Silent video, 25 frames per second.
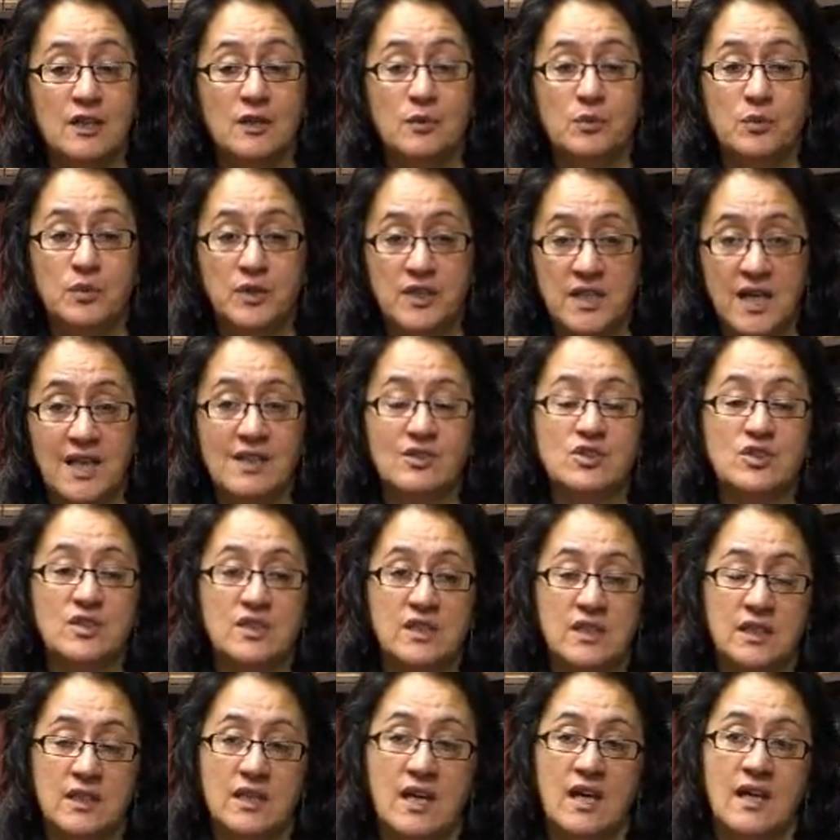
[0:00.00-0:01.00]
would
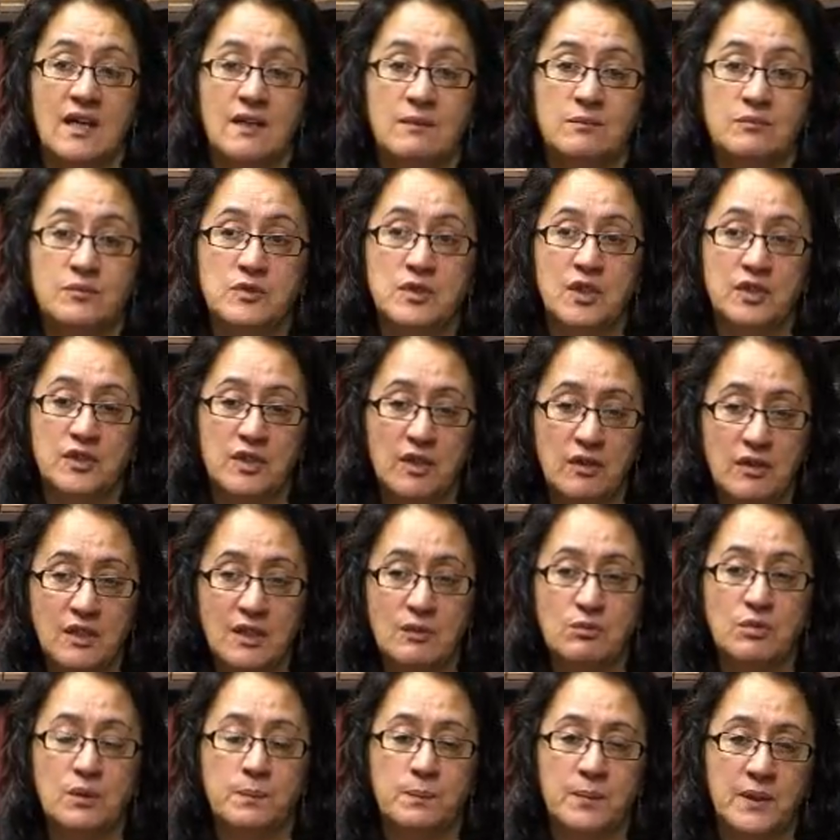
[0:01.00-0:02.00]
actually not only
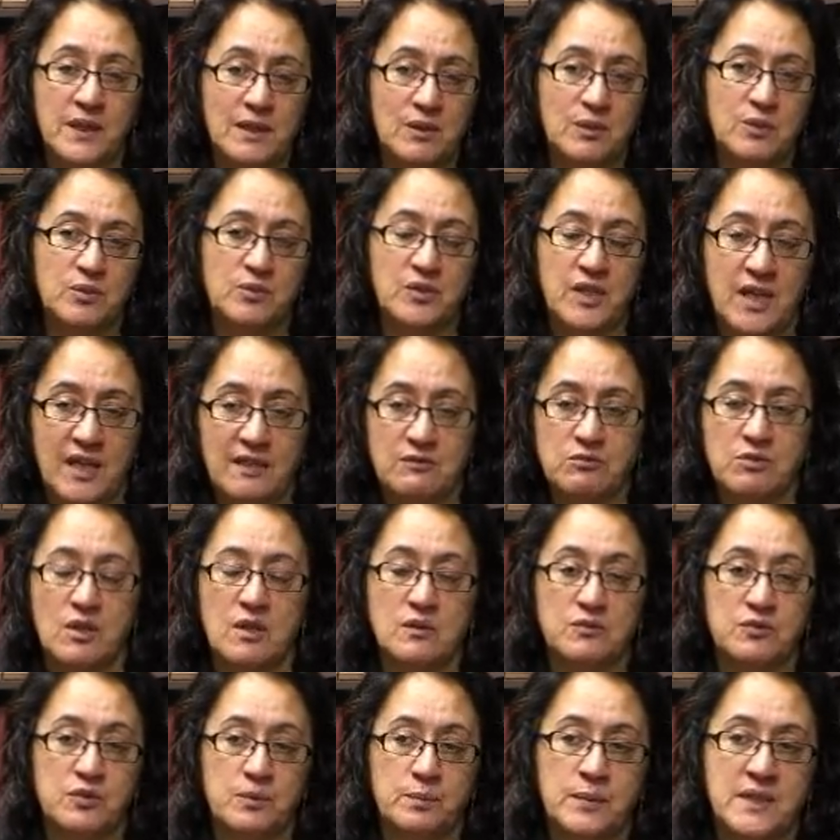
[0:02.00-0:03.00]
repeal that
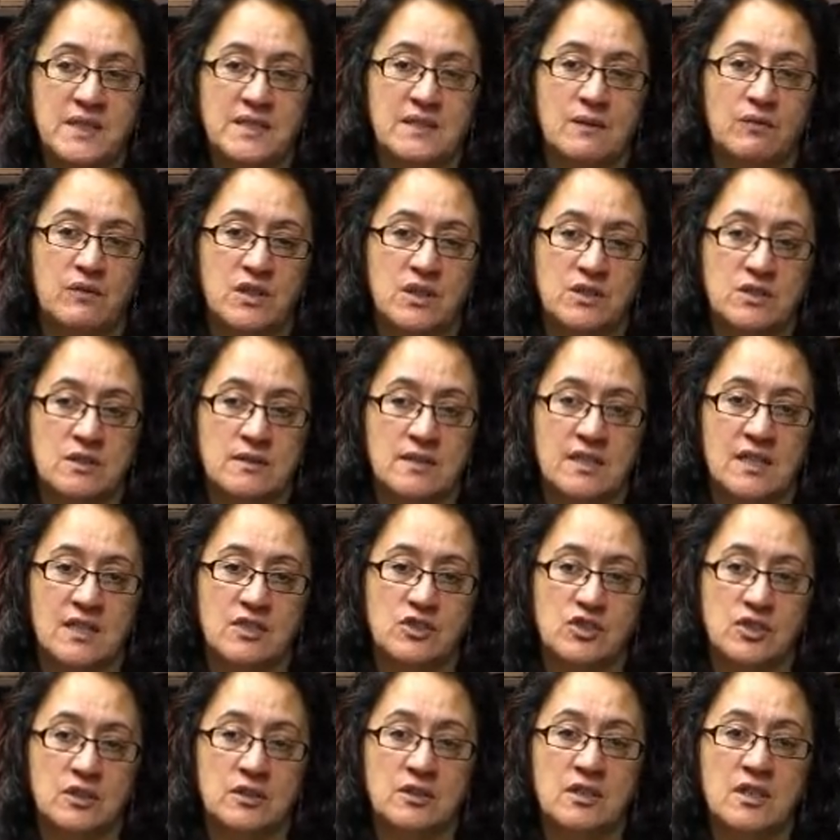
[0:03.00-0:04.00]
wrongful piece of
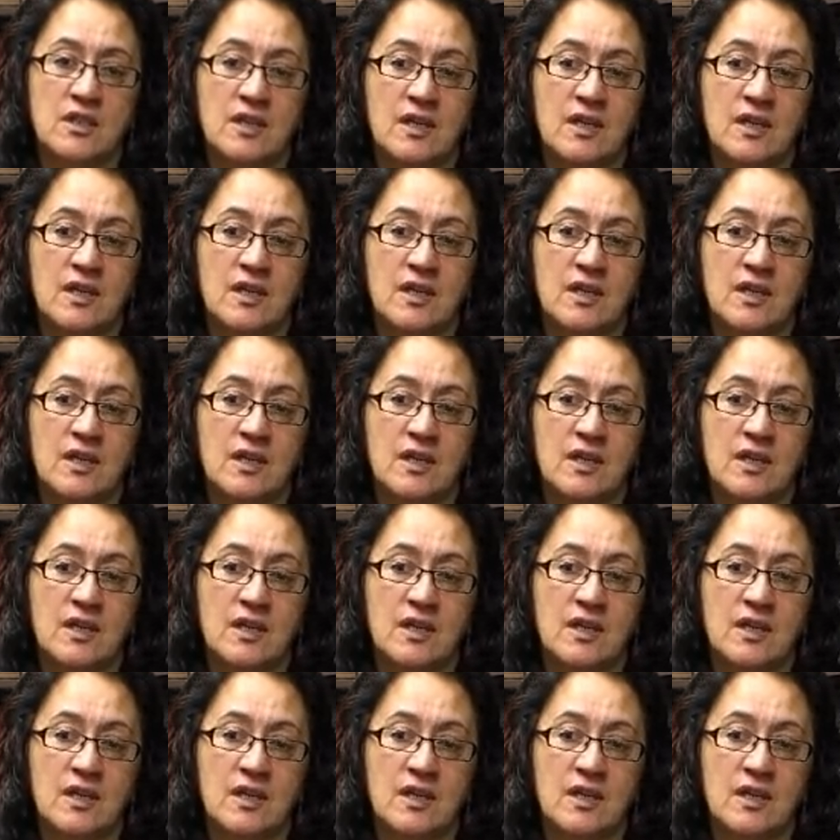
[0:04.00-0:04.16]
legislation,